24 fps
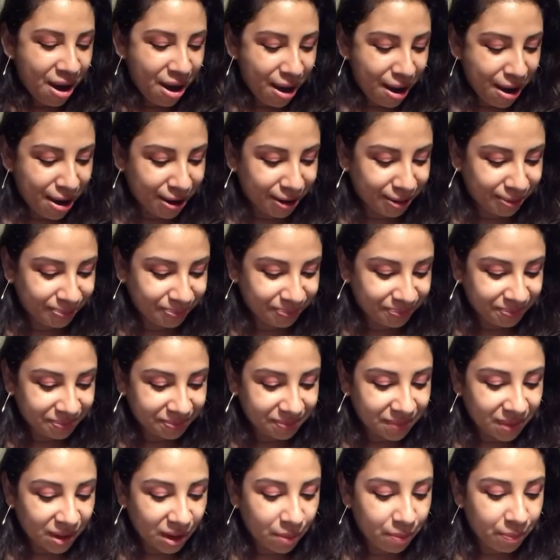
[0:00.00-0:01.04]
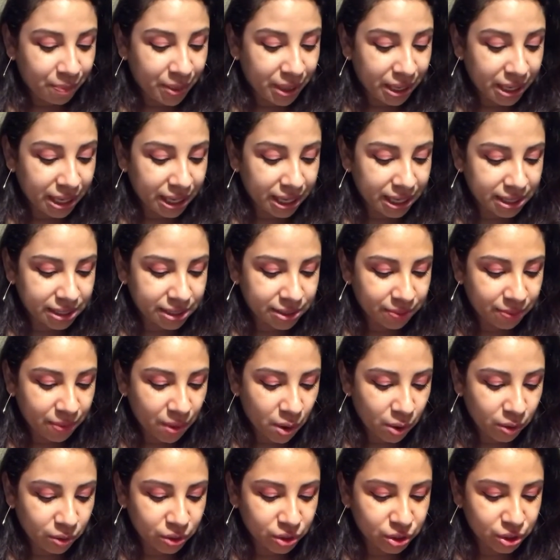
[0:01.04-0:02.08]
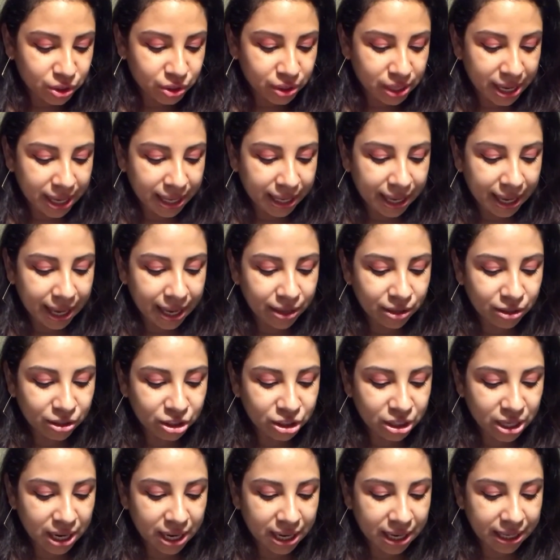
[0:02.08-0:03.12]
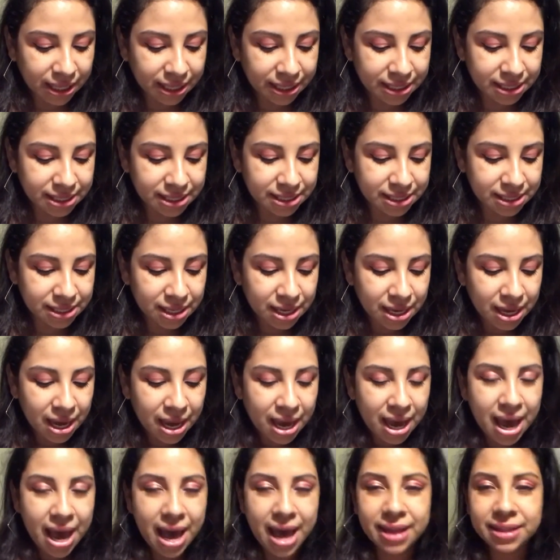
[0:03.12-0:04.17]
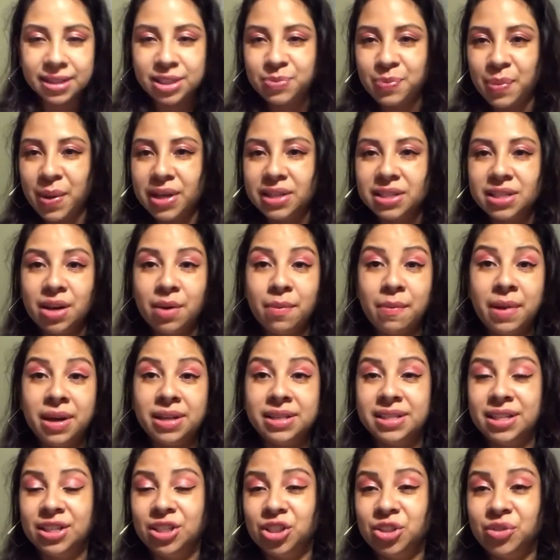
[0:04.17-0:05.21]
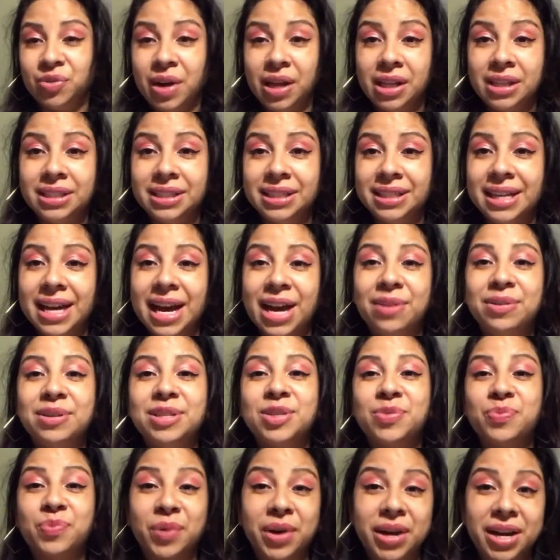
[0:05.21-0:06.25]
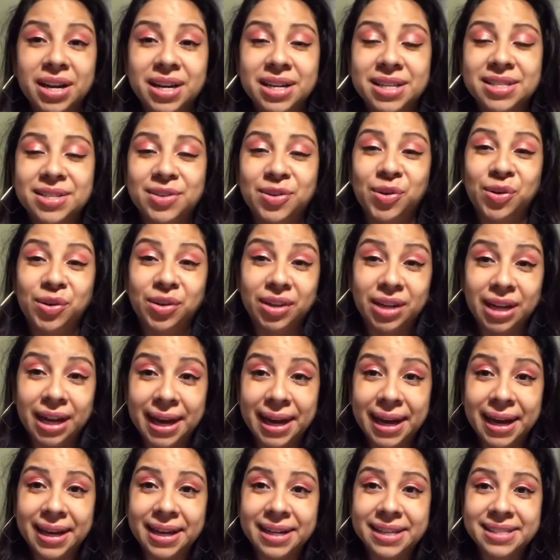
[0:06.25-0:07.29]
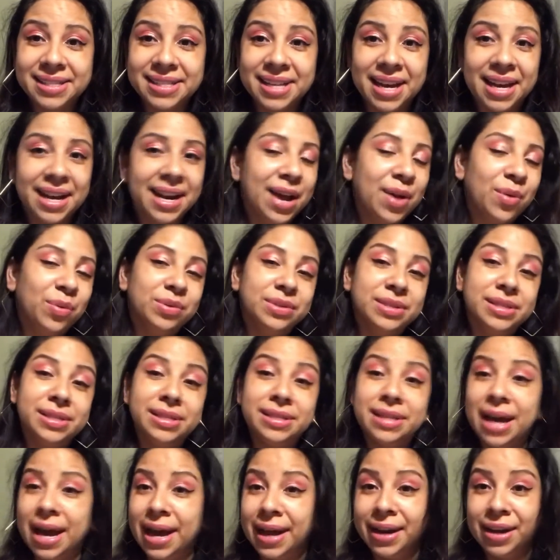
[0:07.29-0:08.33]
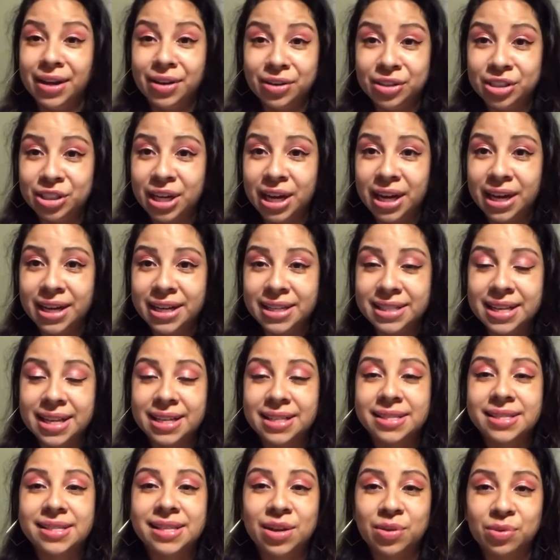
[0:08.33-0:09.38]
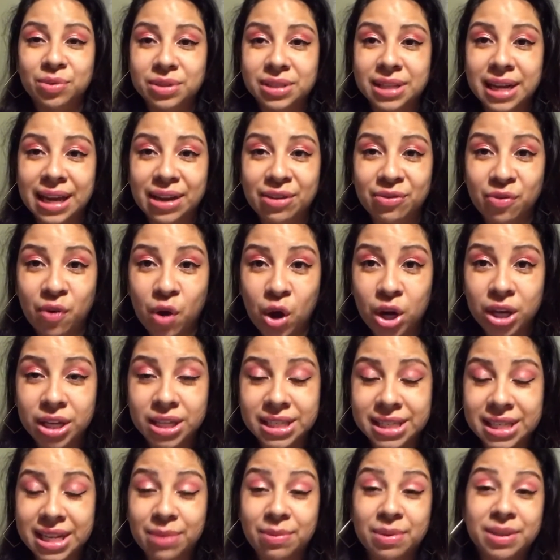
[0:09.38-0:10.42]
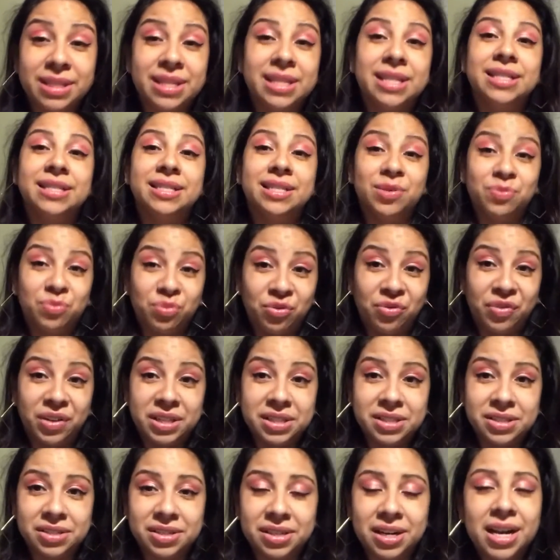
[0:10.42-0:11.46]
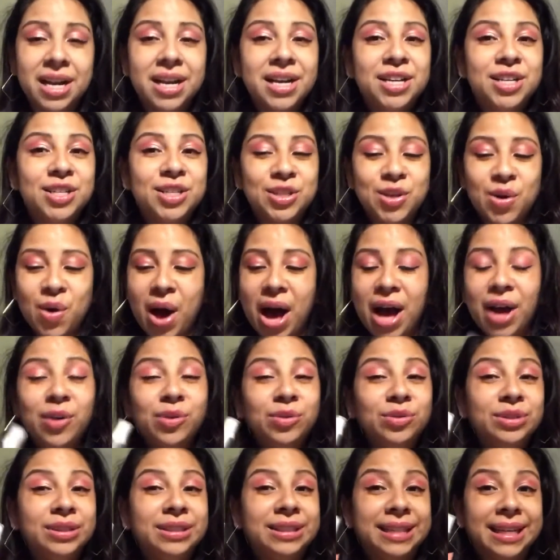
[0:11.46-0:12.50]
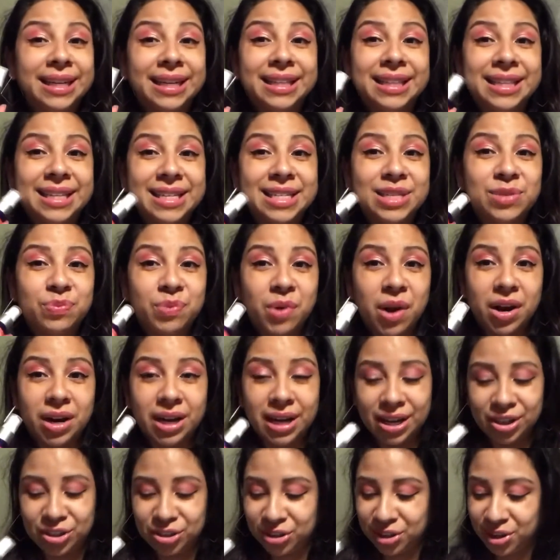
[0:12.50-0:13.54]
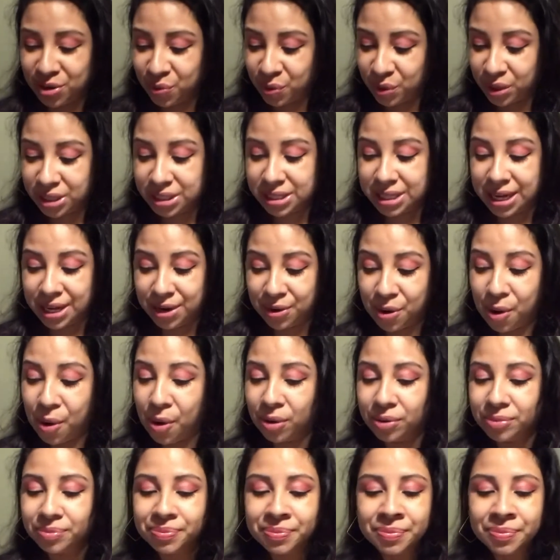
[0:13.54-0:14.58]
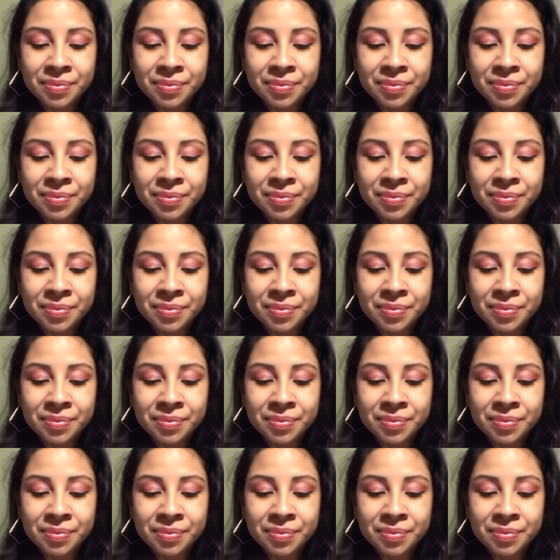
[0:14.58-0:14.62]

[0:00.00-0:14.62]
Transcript: But it's supposed to like energize and spice up my sensuality. I was spraying it to go to class, and I was not energized. I still was like falling asleep listening to the professor. So I don't think this product actually works at all.